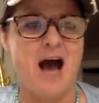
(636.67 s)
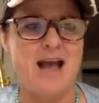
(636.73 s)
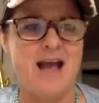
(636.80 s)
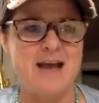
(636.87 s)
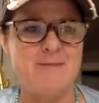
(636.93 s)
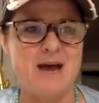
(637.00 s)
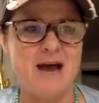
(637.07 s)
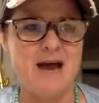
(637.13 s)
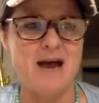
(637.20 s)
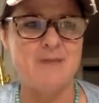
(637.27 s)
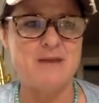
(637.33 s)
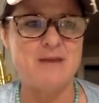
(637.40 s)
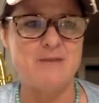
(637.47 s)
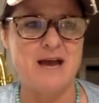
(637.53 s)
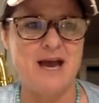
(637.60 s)
I am
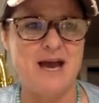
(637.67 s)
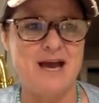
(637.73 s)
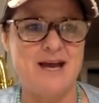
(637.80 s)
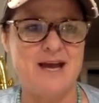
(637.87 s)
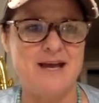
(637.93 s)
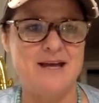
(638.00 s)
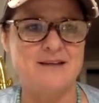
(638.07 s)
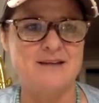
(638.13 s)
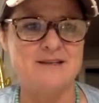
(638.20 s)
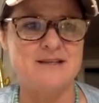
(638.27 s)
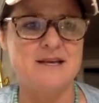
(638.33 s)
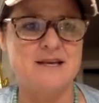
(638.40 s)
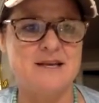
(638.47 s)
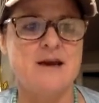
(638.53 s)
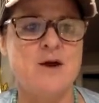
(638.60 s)
happy.
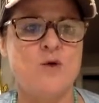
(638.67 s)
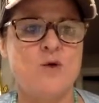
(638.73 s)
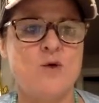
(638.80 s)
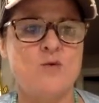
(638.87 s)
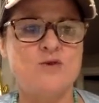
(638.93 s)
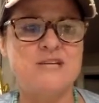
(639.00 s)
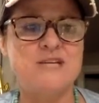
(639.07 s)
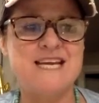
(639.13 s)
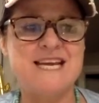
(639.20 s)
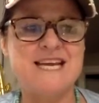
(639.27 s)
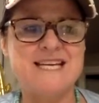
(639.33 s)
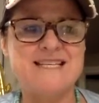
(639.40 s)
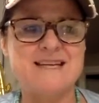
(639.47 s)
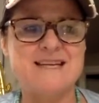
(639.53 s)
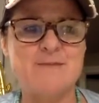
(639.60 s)

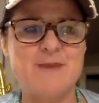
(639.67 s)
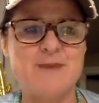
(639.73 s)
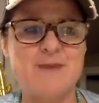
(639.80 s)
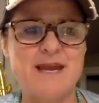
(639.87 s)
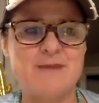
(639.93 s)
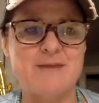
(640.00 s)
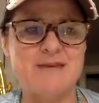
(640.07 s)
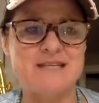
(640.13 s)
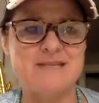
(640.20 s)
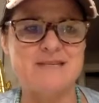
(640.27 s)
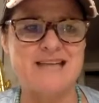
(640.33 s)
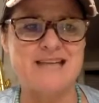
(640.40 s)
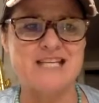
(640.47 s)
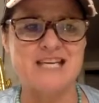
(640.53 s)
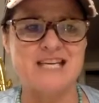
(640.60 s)
Routine is an impediment to
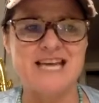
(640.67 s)
magic.